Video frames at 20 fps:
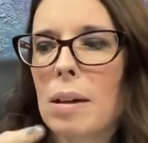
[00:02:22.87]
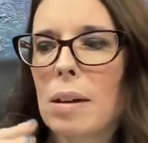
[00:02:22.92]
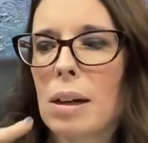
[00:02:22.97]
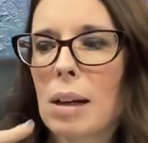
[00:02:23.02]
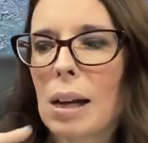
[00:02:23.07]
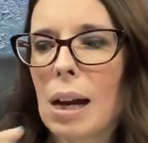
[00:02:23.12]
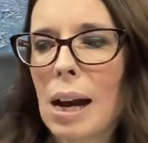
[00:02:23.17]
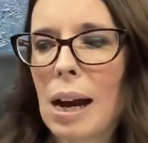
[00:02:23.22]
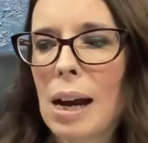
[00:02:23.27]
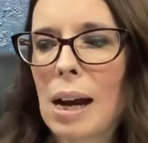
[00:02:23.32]

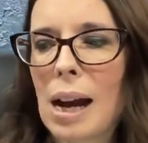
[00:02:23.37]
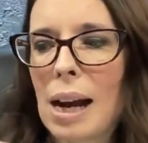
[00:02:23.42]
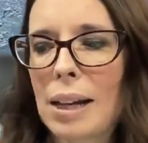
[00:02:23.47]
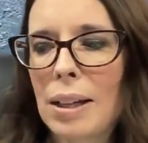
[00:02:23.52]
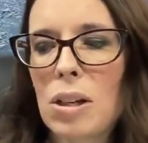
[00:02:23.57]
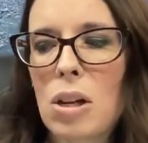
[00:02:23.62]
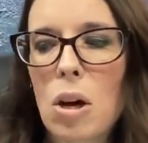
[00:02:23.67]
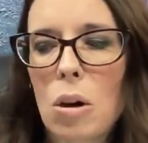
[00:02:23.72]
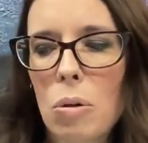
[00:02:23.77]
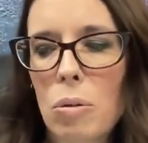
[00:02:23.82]
I
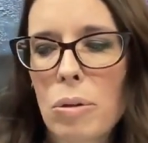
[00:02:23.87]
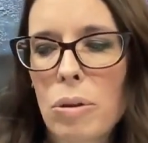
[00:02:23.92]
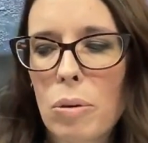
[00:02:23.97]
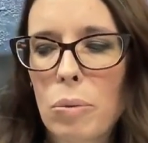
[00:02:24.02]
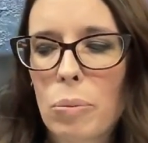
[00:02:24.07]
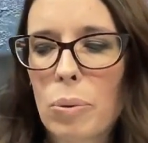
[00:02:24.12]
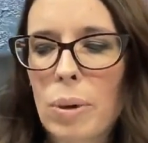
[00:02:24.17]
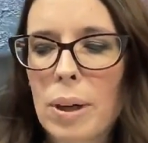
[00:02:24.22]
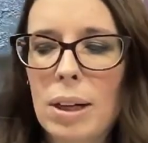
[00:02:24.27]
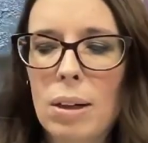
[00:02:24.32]
know
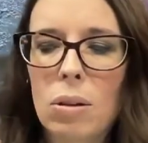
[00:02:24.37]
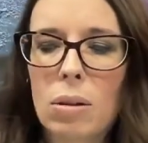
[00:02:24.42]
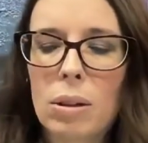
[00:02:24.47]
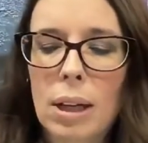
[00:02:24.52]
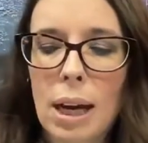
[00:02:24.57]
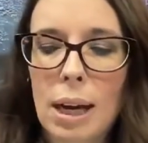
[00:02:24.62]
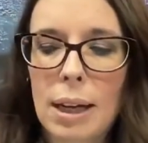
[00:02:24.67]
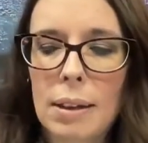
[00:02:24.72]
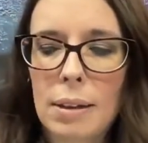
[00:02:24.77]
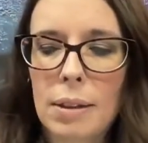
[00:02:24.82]
the real
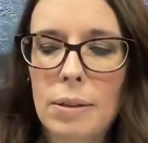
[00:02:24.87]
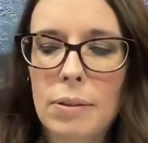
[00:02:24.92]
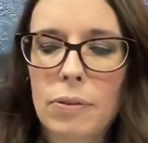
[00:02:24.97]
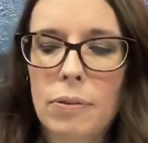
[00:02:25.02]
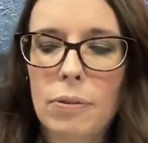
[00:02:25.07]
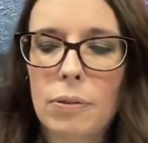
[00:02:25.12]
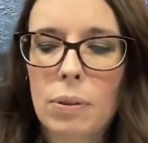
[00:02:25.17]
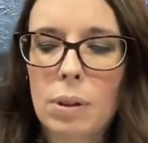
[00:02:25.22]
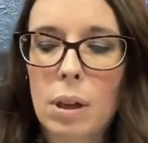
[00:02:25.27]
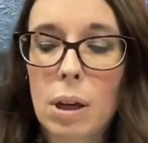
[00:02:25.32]
kind
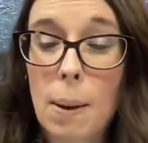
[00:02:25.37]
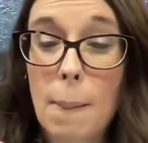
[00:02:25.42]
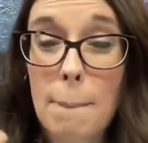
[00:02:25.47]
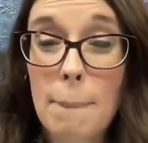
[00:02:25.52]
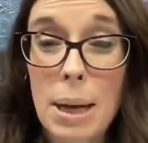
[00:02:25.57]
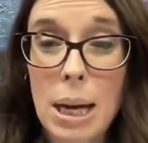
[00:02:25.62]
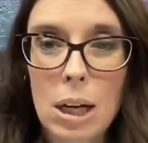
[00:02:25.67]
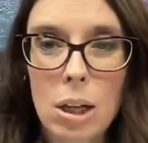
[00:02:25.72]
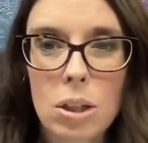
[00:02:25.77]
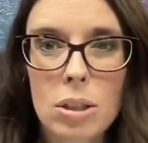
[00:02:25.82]
of
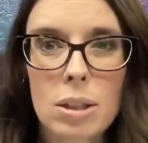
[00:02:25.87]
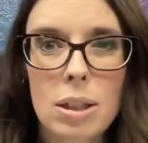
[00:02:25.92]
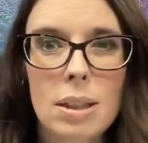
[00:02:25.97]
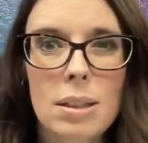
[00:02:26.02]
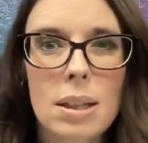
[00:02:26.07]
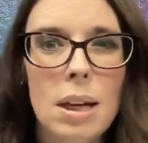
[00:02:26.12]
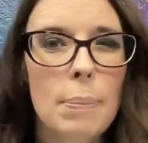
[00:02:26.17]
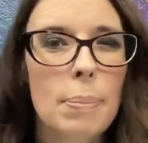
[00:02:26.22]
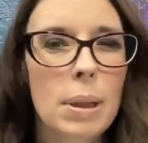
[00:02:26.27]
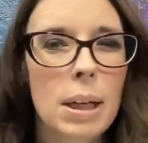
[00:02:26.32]
comparison,
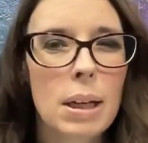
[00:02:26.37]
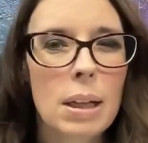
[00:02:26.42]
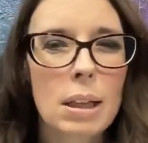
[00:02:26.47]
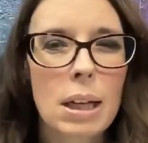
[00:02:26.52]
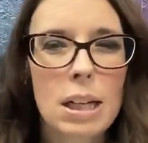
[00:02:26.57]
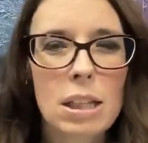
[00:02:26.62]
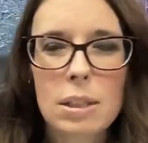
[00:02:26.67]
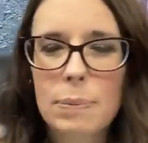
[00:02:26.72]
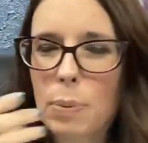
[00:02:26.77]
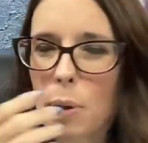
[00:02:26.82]
because I played a
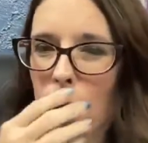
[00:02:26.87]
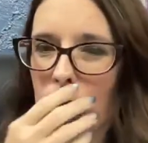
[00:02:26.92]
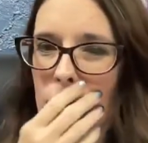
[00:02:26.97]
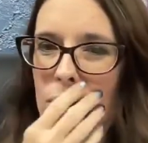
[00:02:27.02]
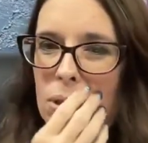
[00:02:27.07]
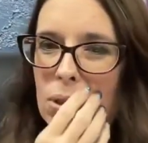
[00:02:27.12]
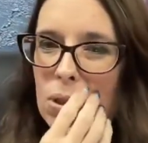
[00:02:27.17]
lot of sports.